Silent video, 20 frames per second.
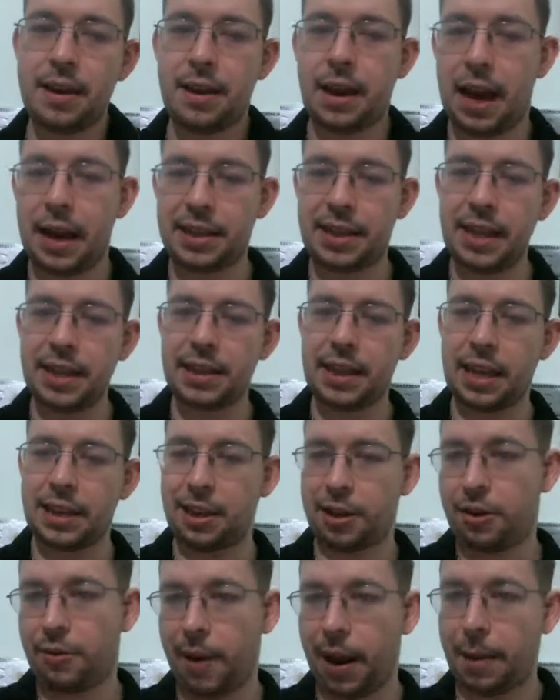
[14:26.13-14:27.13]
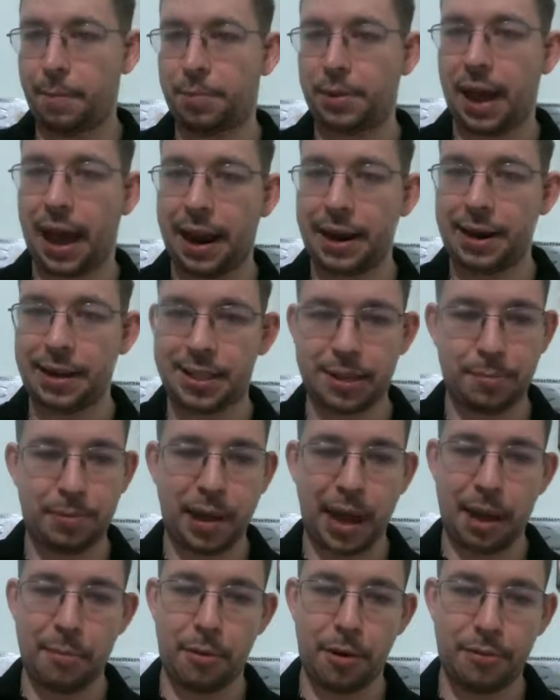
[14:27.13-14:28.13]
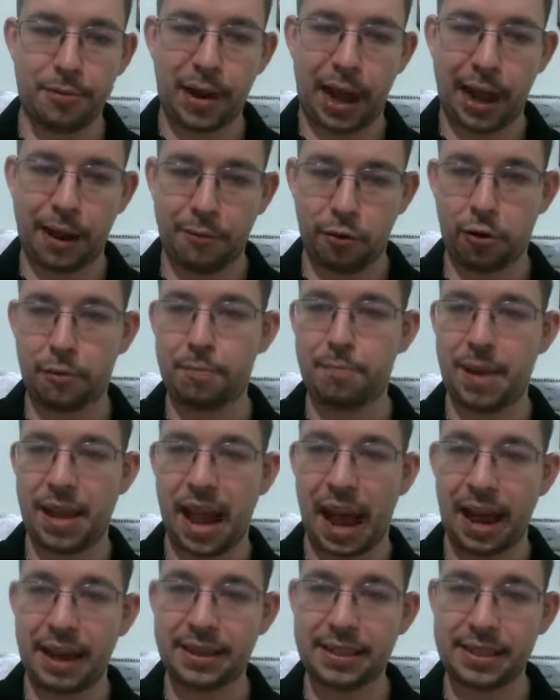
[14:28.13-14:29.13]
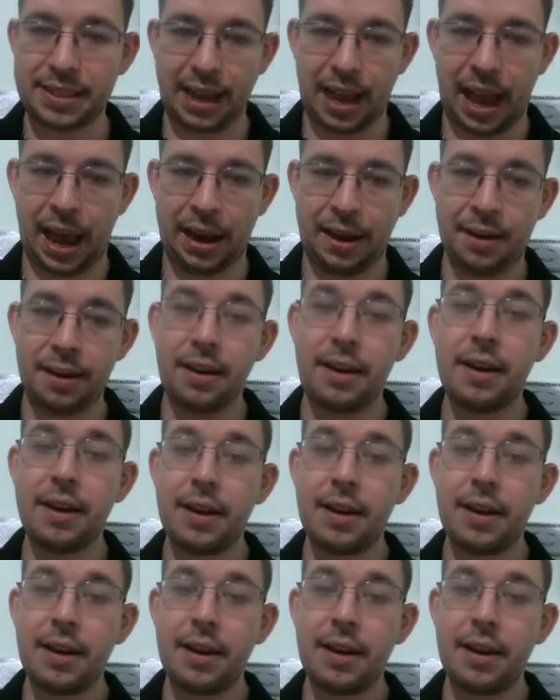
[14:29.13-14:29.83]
I think that the correct plan is to play a move like rook b8, and